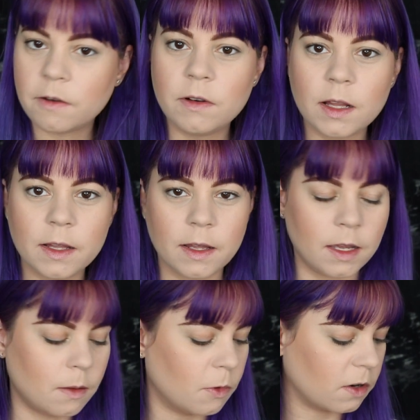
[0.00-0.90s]
I really
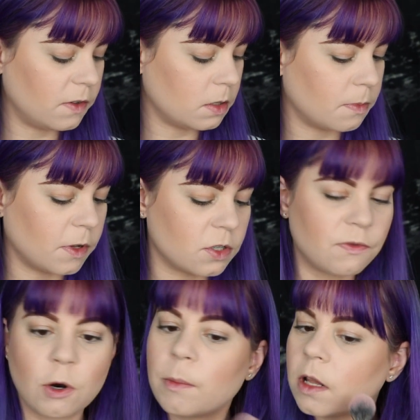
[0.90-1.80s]
like Morphe's blush
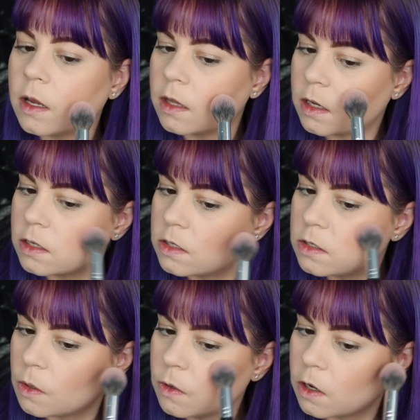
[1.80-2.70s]
formula. I think it's
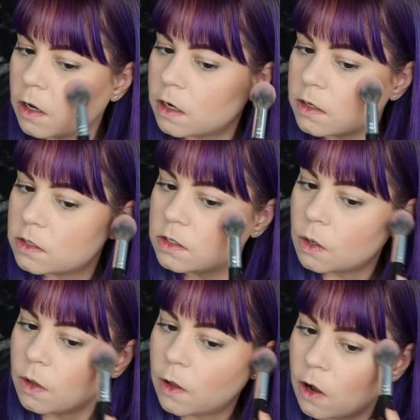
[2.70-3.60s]
so good and it's
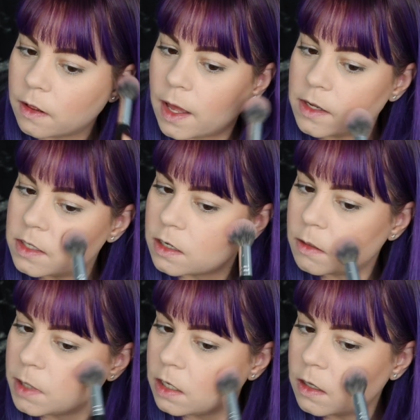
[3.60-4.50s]
so long lasting
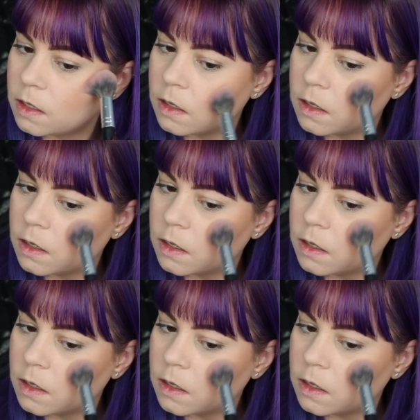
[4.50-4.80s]
on me.